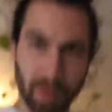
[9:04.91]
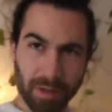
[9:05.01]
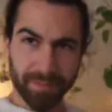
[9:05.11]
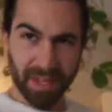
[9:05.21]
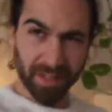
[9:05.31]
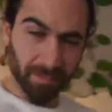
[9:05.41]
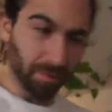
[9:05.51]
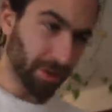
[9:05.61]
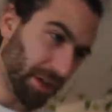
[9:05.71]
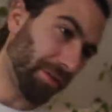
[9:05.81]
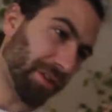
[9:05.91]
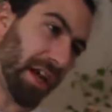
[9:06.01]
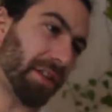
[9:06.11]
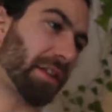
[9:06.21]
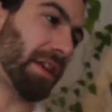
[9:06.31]
Well, that didn't work out
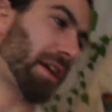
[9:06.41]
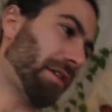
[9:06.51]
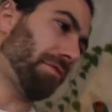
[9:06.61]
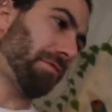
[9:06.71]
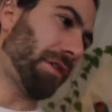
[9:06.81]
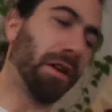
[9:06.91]
exactly how